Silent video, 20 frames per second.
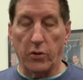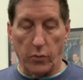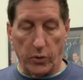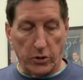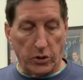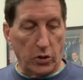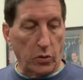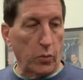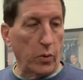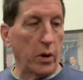
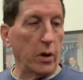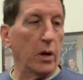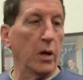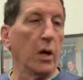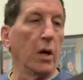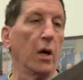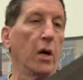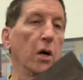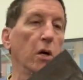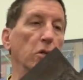original one.
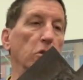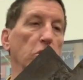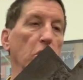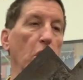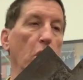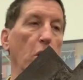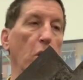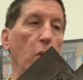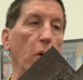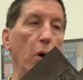
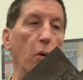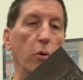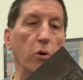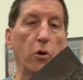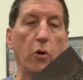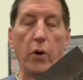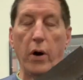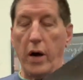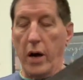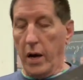So we'll
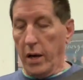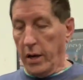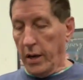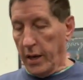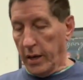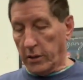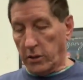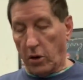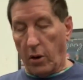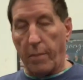go ahead
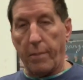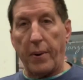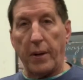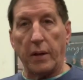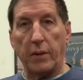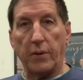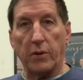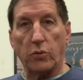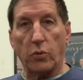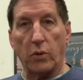and start
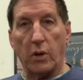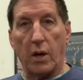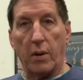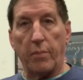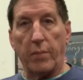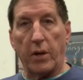bending this one up,